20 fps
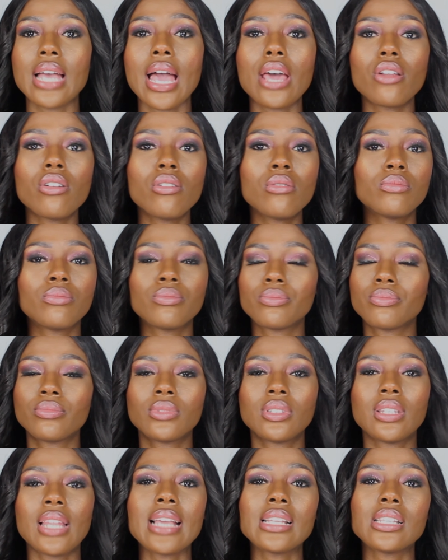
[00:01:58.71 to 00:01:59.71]
I don't
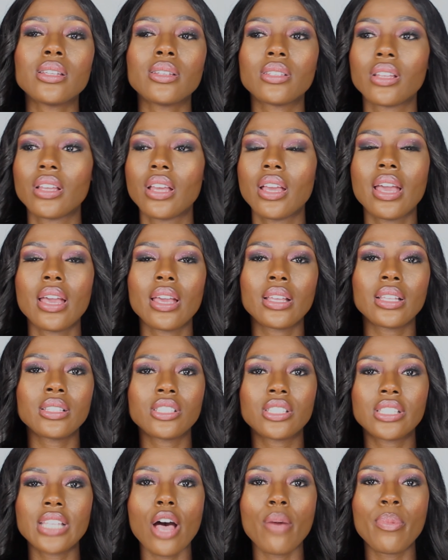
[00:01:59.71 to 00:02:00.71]
like to
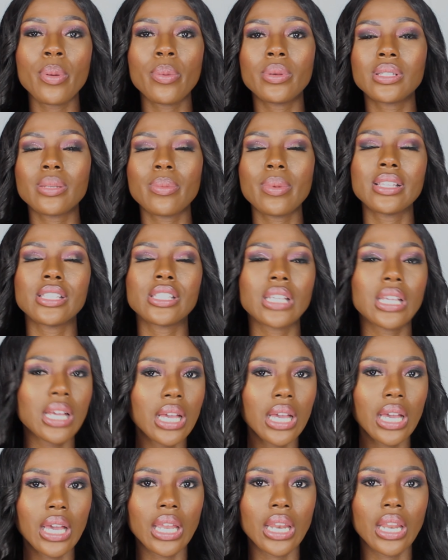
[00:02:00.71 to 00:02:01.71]
tell people something is
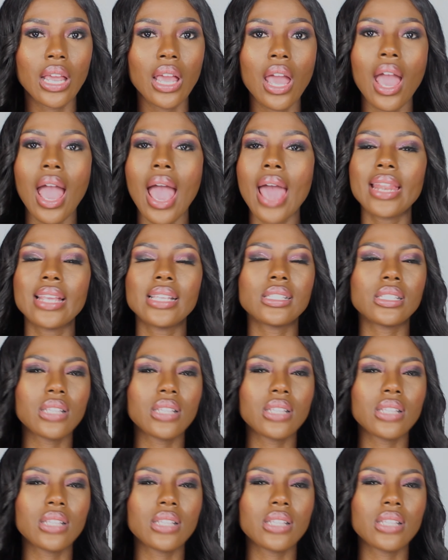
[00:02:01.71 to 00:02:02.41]
good and it's